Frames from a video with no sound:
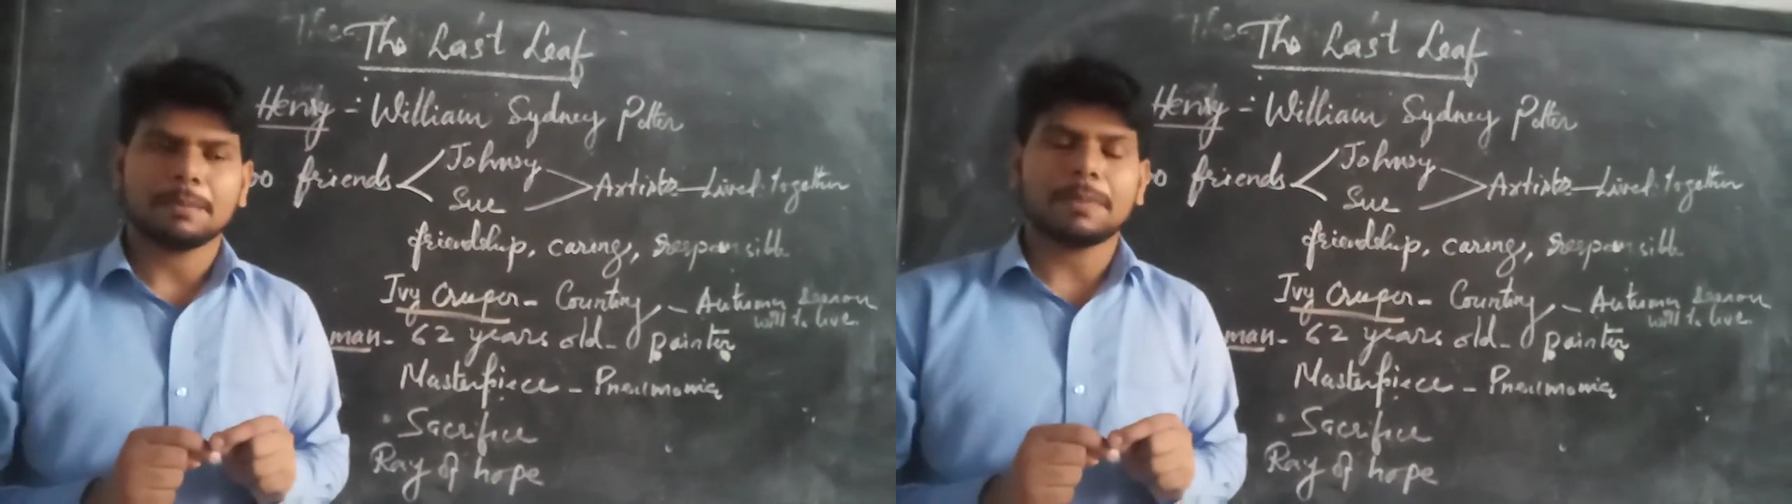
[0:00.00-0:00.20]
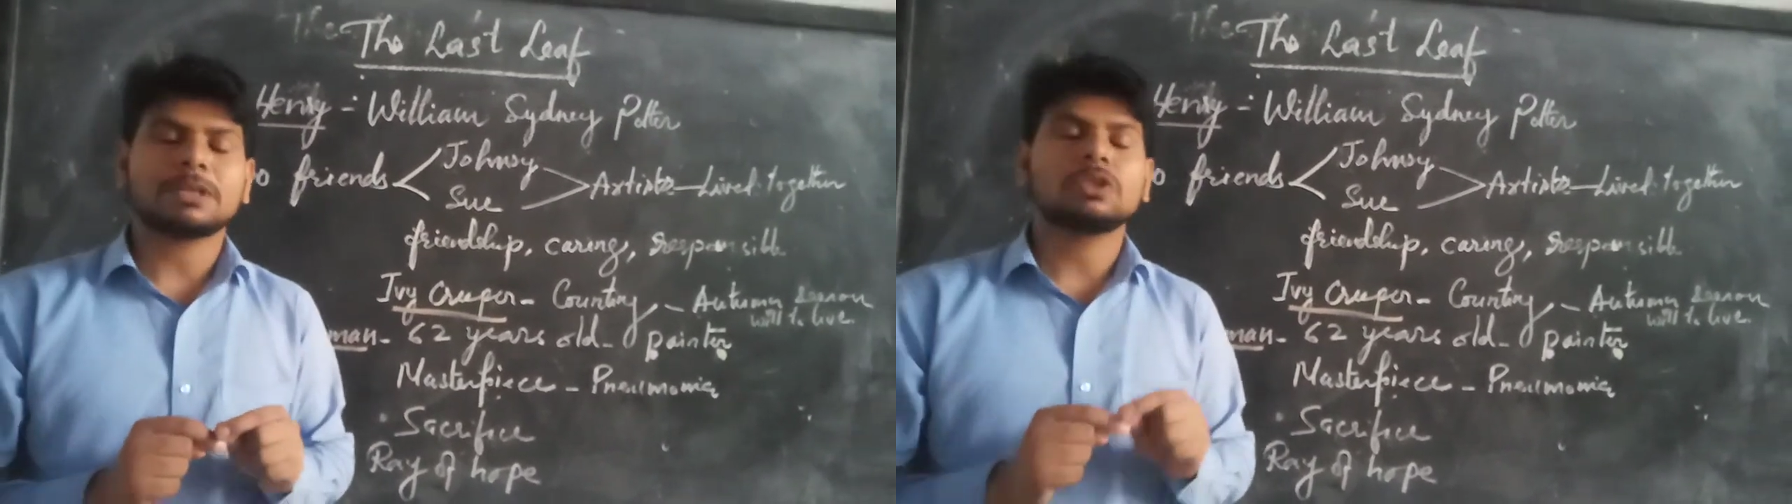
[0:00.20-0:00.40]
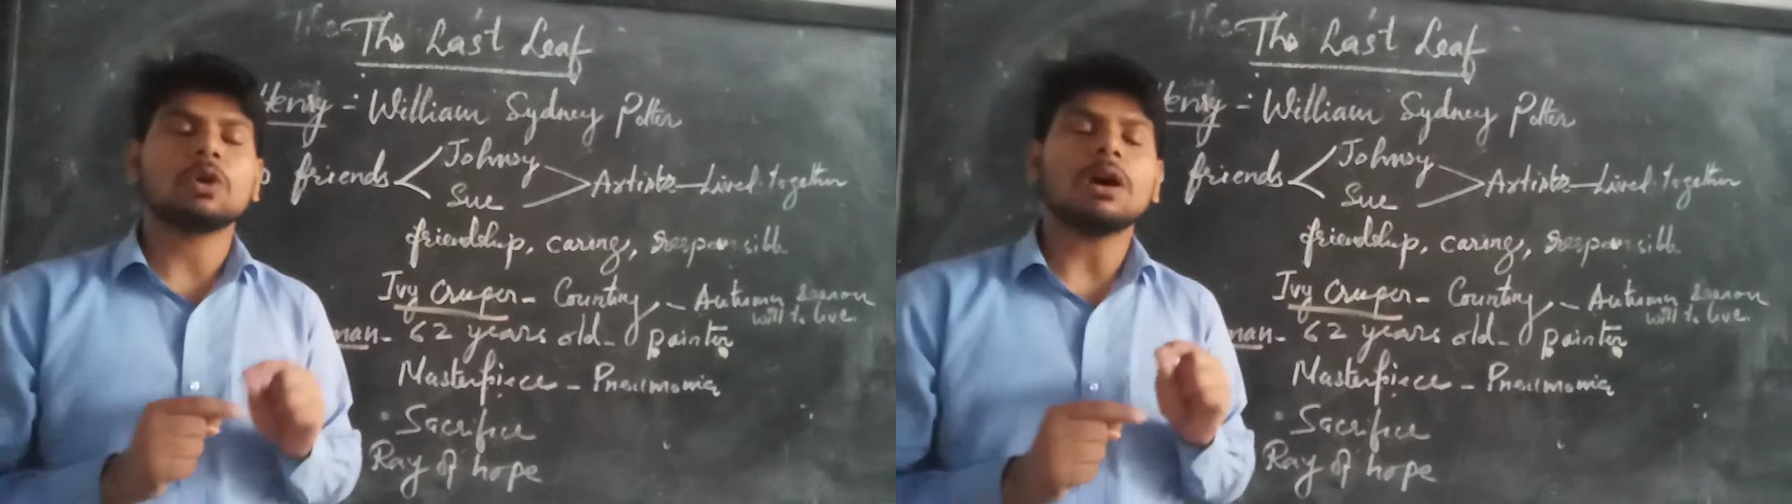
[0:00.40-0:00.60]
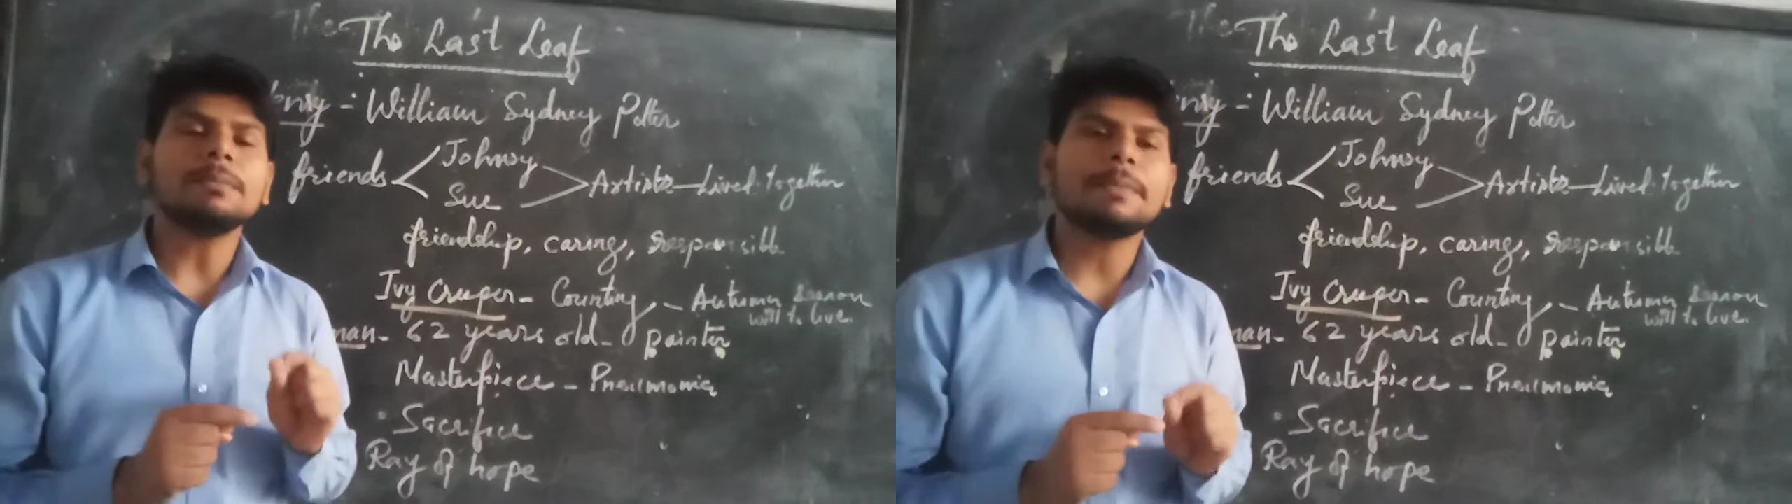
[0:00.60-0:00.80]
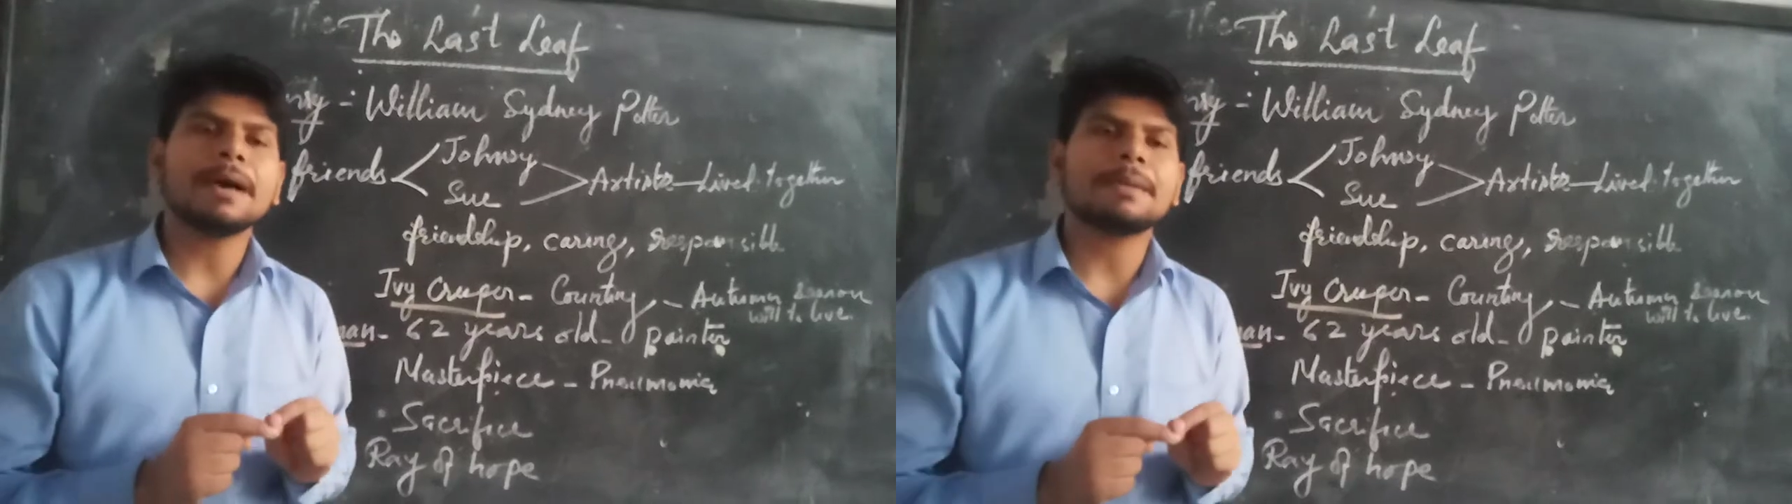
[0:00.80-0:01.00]
But
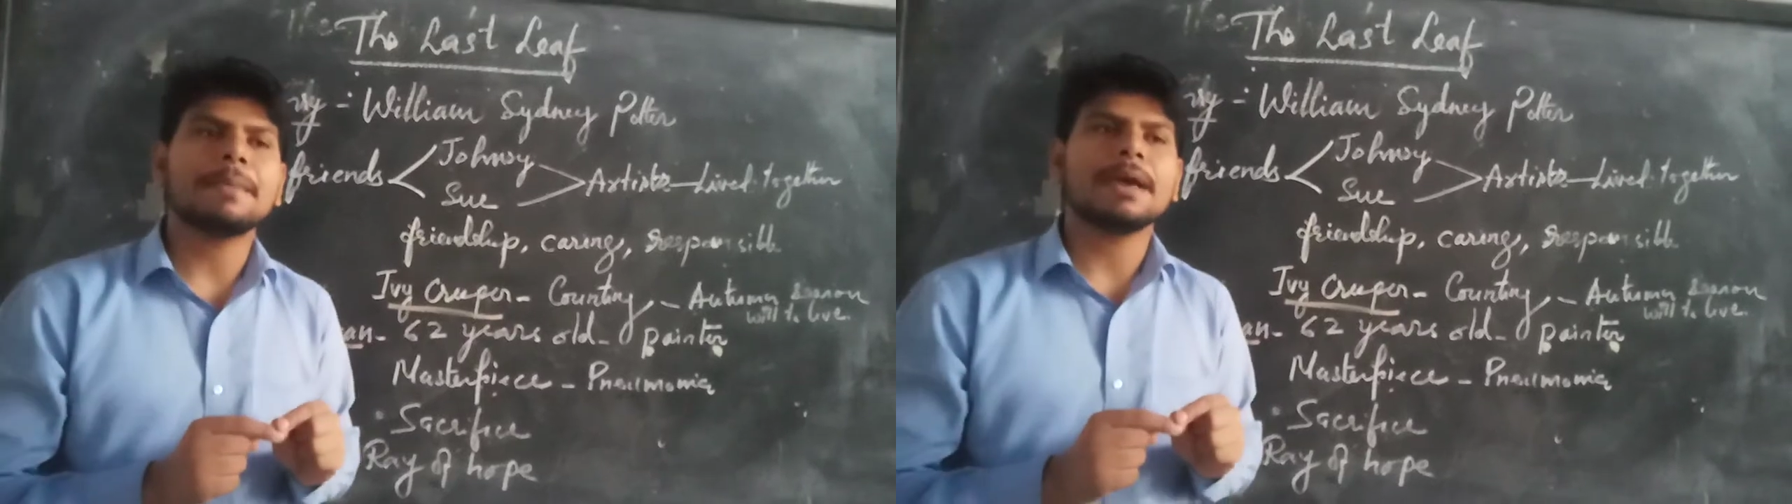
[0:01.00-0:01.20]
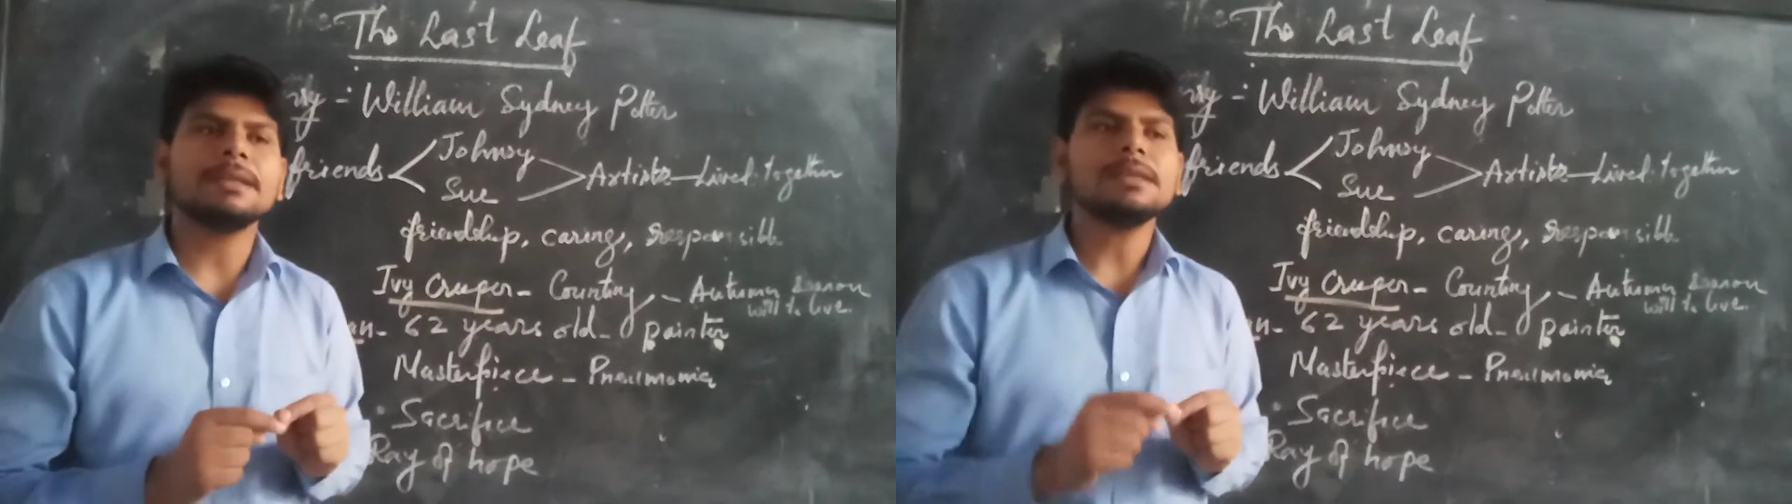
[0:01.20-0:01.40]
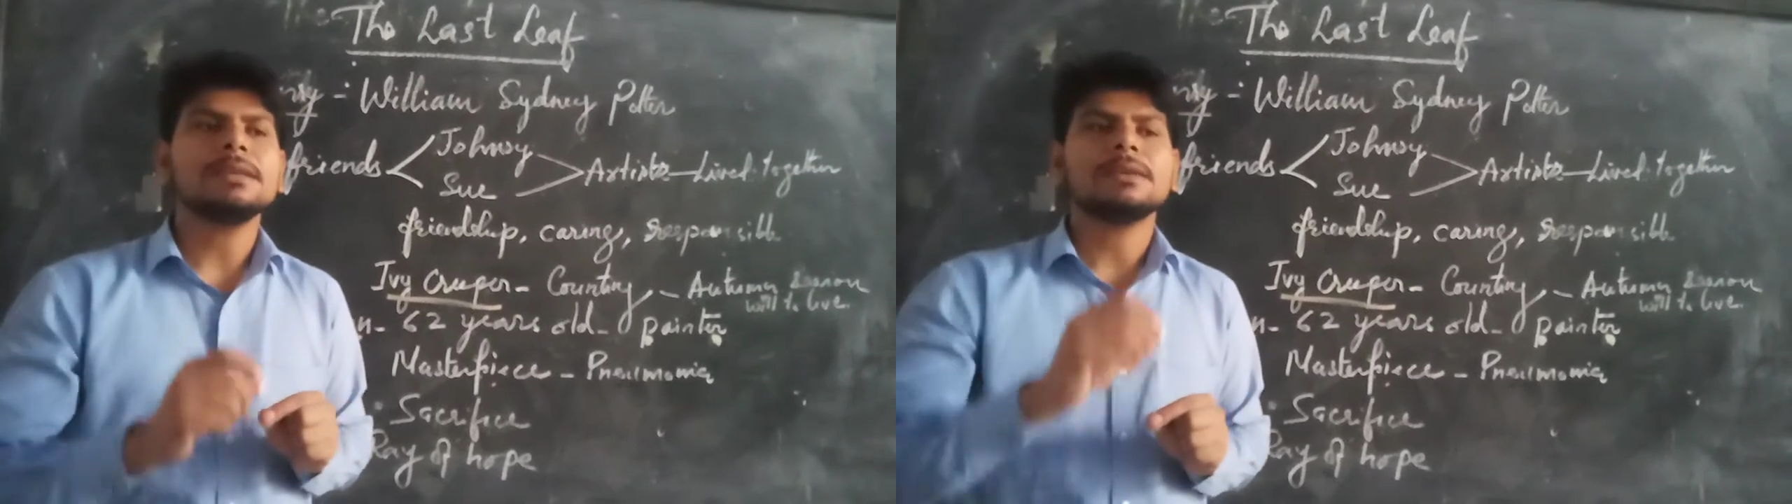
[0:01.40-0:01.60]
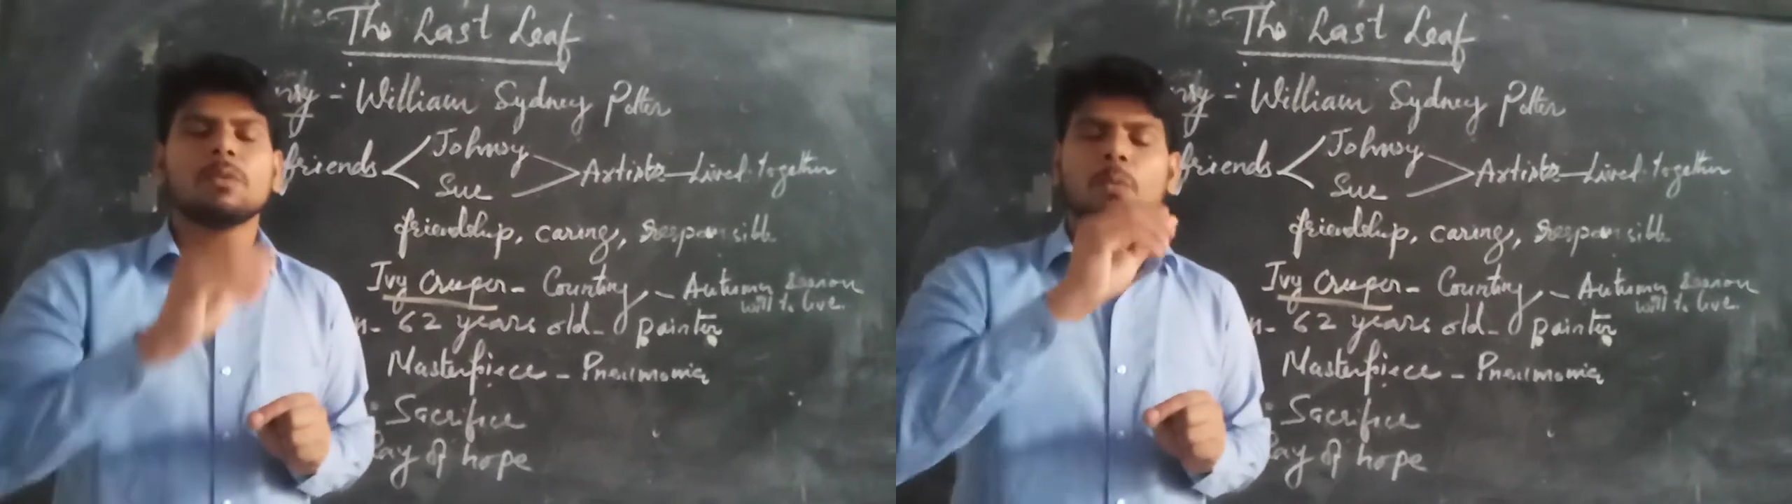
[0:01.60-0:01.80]
John Behrman,